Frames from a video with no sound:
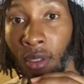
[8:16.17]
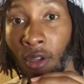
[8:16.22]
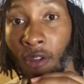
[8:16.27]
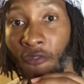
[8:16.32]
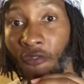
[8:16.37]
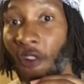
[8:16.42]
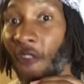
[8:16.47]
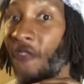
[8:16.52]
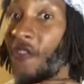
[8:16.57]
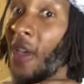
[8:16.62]

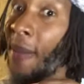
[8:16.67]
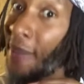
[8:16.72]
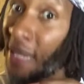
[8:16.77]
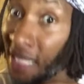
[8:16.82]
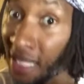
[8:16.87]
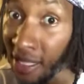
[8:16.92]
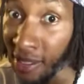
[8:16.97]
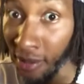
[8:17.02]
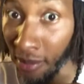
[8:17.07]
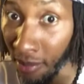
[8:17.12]
for
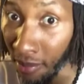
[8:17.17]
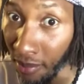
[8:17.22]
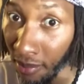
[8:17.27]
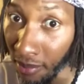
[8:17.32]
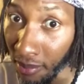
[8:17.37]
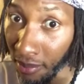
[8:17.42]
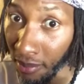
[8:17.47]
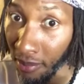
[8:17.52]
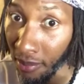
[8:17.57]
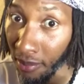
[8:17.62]
feminism.
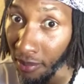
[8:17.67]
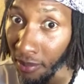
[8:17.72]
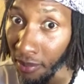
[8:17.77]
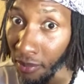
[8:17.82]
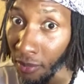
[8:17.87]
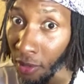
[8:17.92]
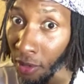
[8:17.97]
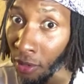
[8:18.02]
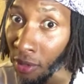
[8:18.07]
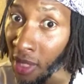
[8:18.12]

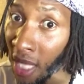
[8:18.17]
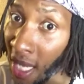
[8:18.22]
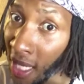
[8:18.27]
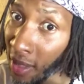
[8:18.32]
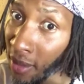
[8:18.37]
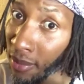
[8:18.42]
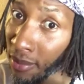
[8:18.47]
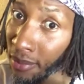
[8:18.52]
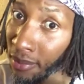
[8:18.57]
Okay?